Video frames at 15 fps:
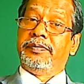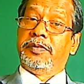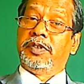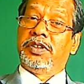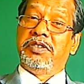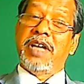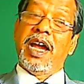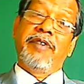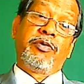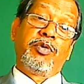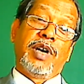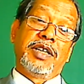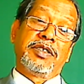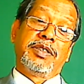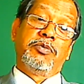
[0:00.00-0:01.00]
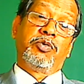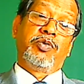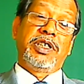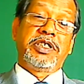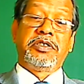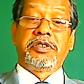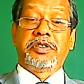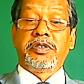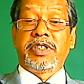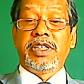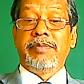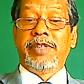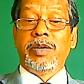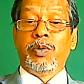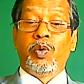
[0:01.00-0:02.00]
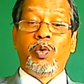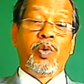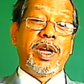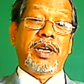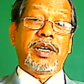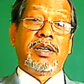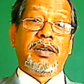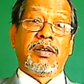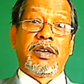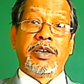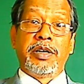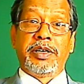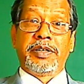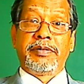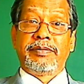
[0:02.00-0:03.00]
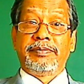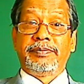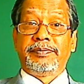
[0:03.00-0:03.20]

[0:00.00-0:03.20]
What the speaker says: So you have to ask them questions to keep them awake and alert.